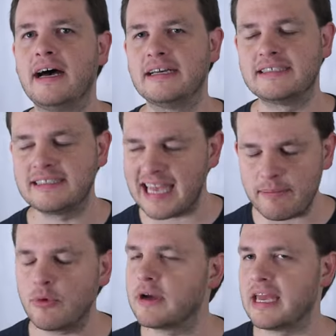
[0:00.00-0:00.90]
a
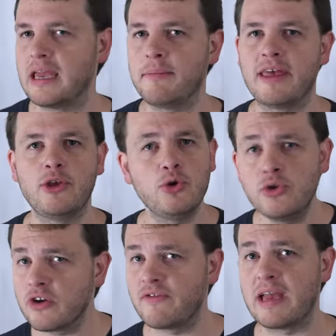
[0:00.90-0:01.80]
staple game that you
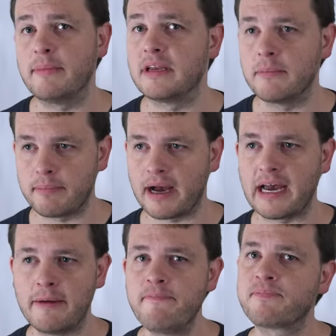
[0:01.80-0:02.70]
and your family can
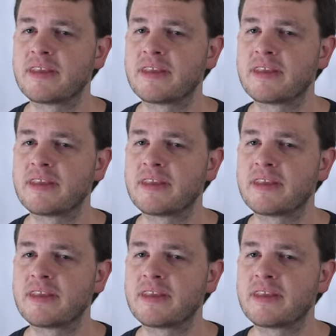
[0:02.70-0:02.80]
buy